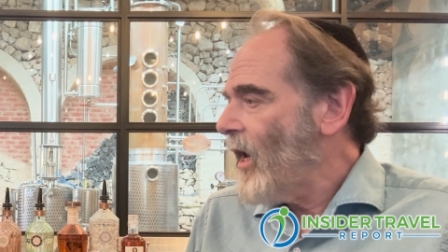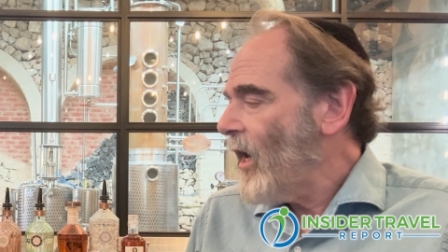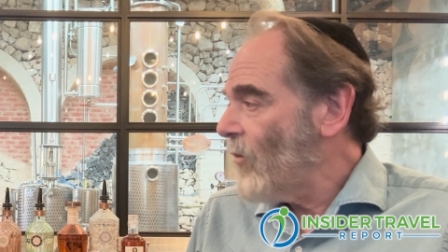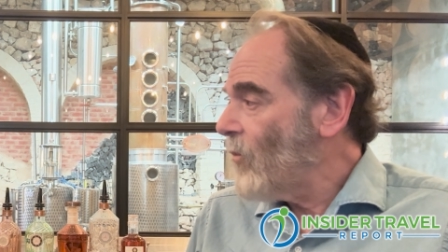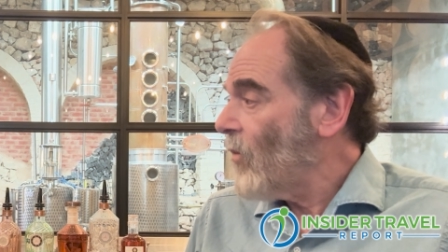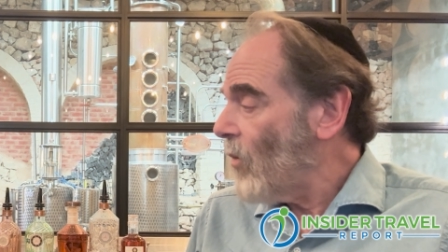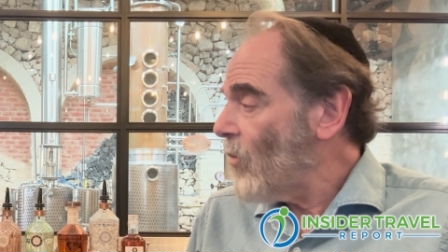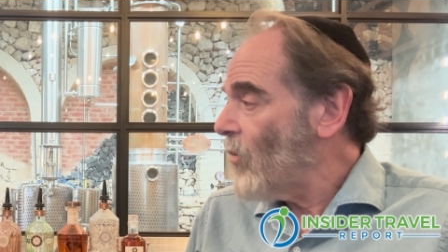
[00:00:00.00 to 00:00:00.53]

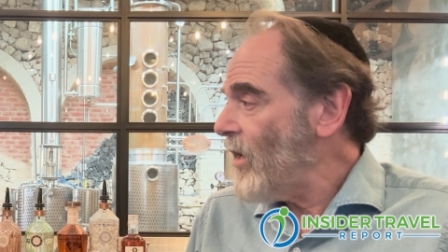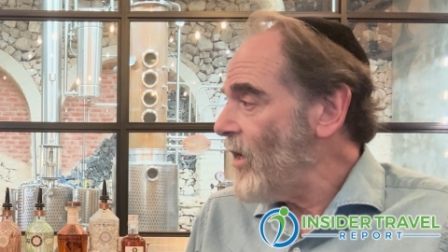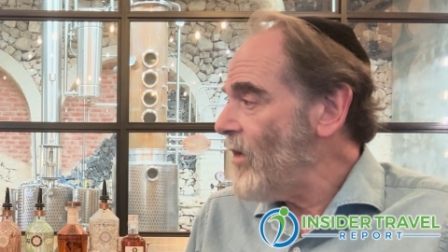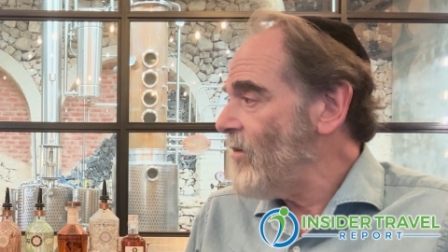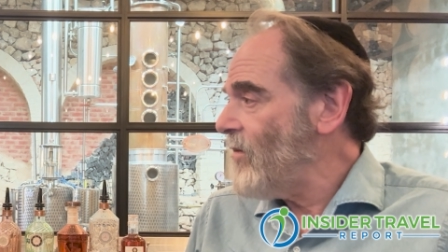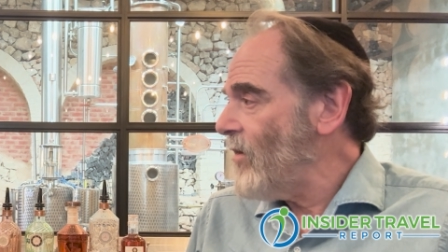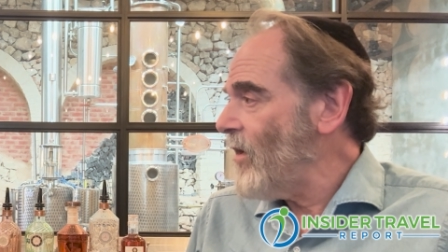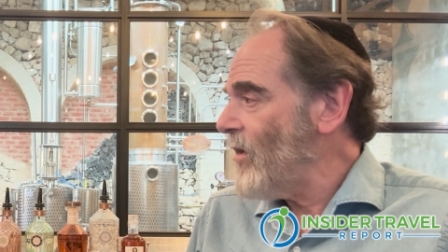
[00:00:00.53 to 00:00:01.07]
and what we
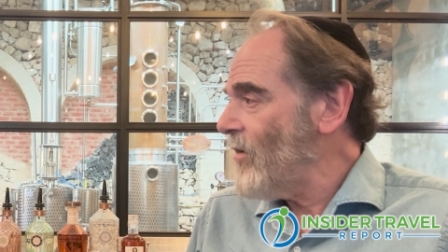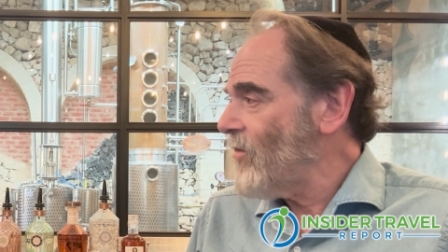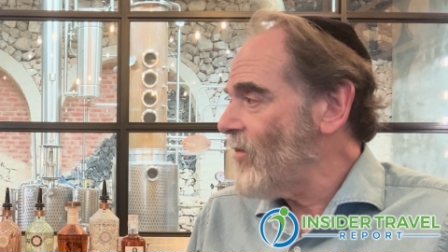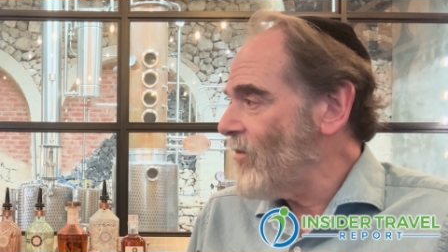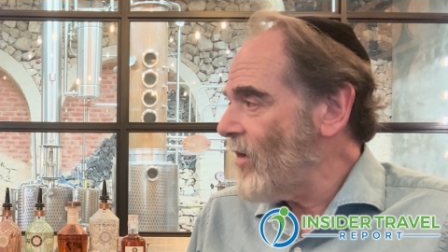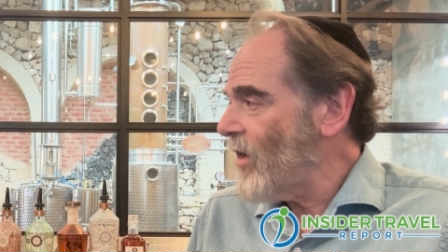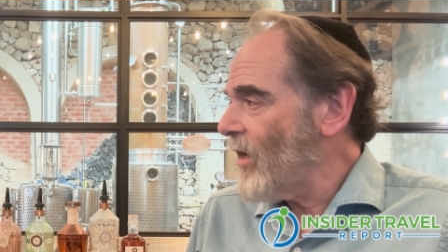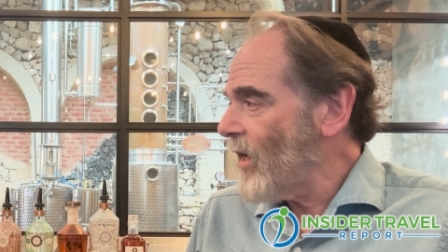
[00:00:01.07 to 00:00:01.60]
did to
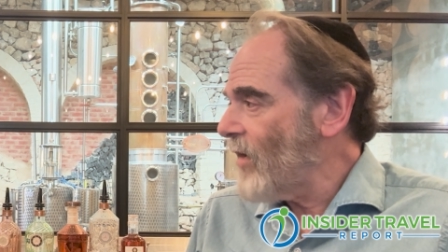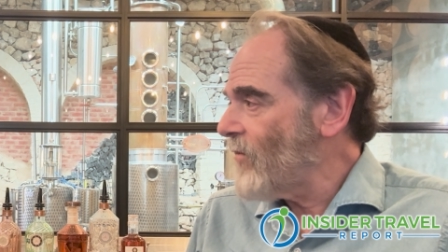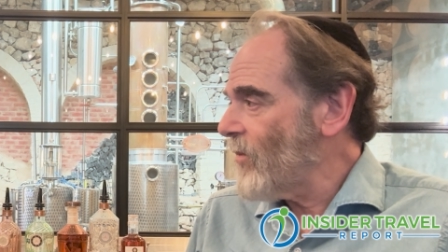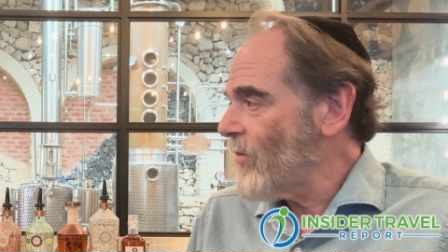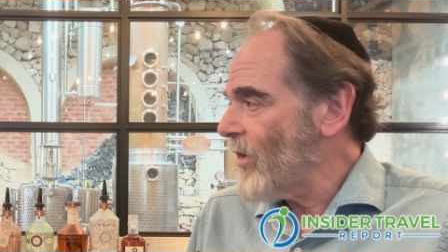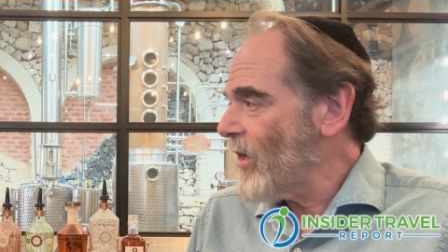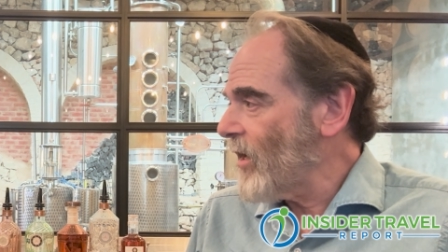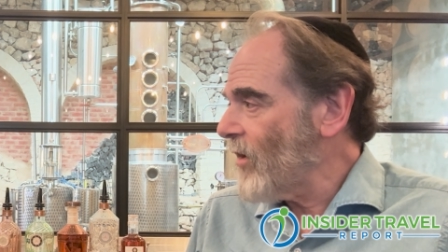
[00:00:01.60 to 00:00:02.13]
take
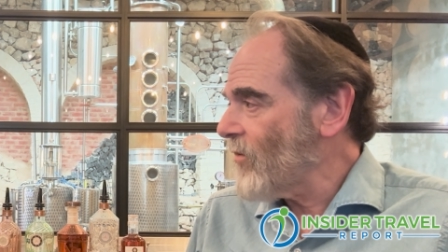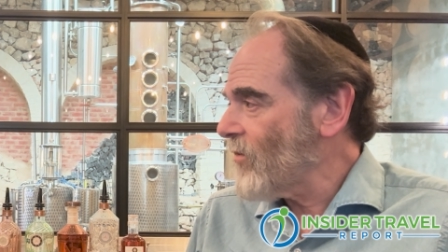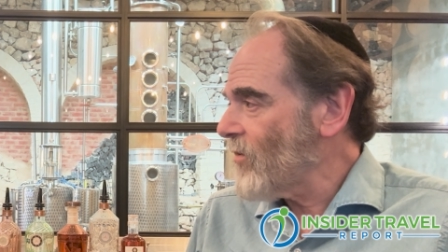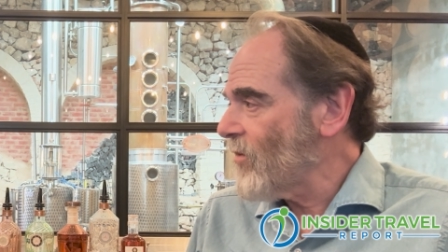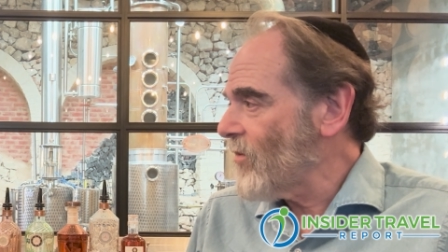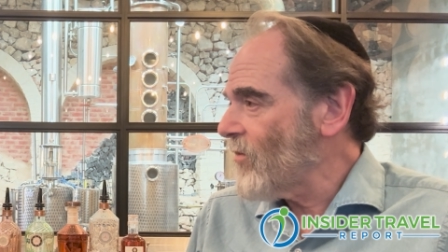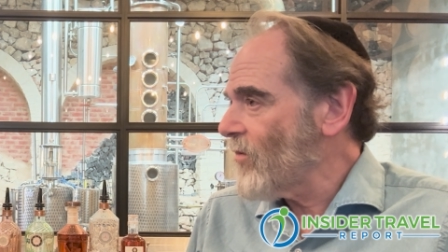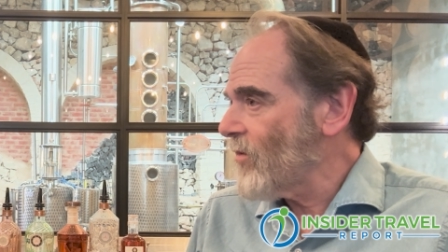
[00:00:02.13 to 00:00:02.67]
everybody
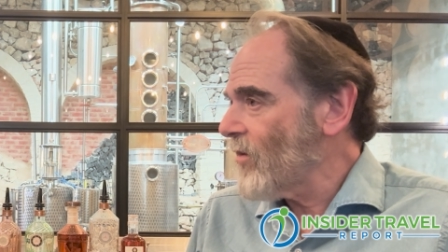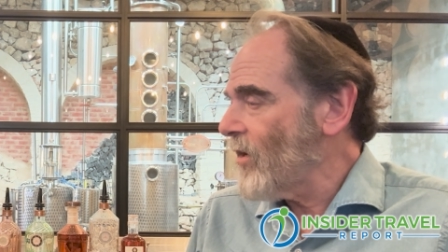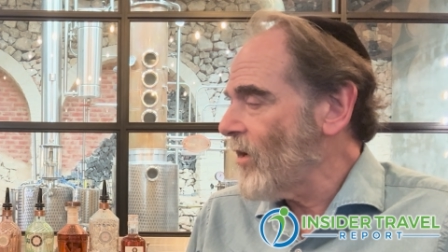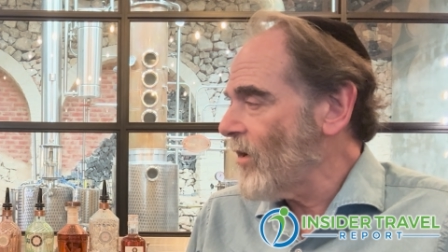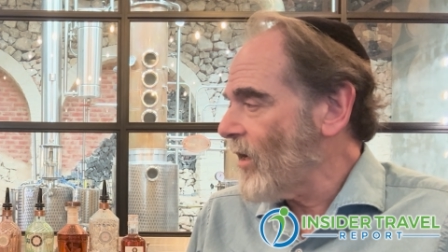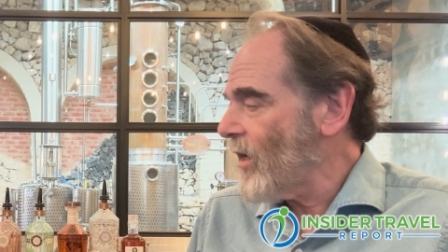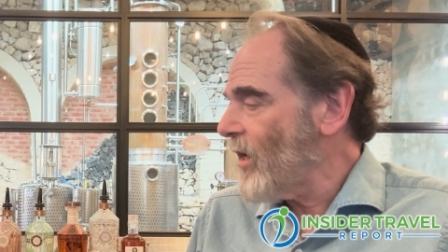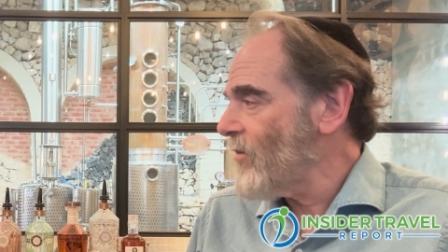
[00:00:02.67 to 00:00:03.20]
else's you
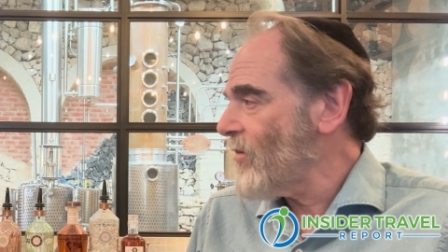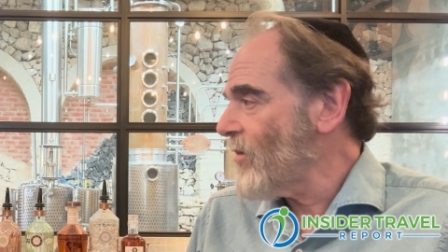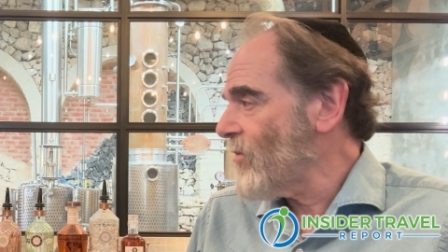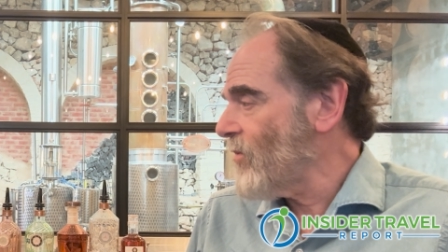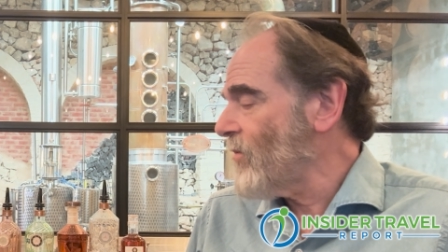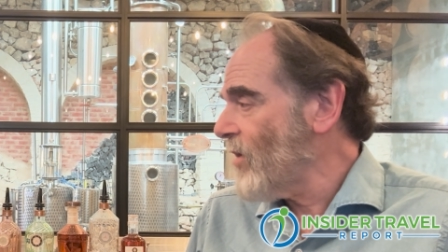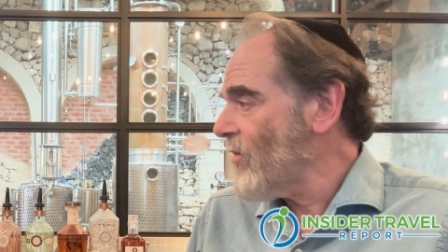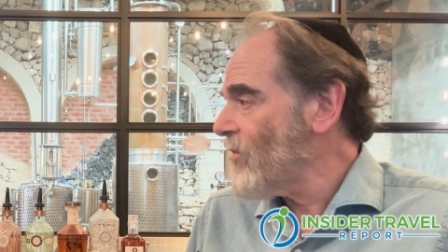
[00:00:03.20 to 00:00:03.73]
know concepts
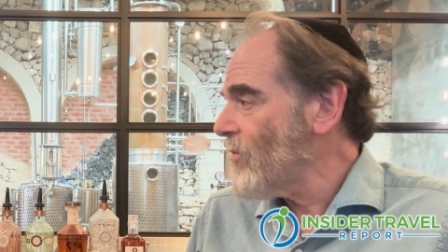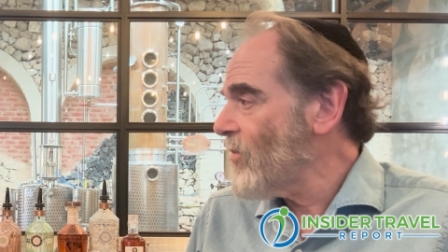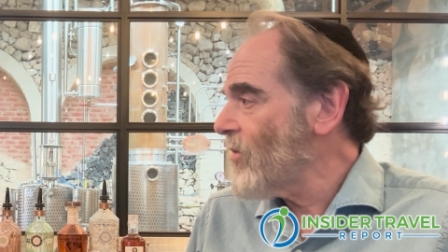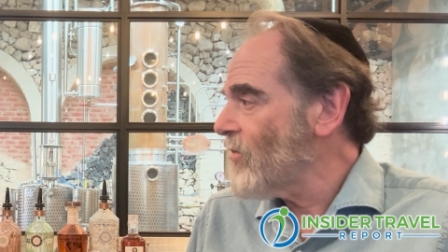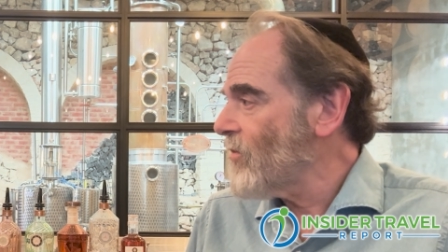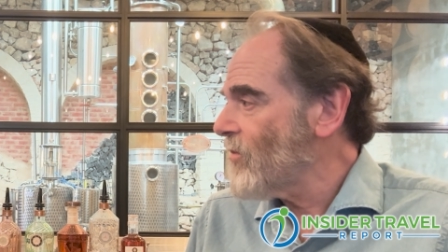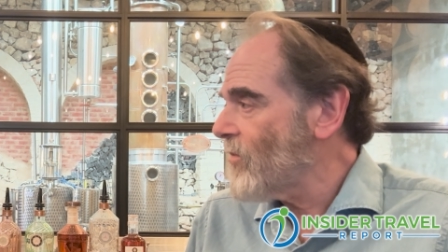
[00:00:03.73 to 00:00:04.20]
and recipes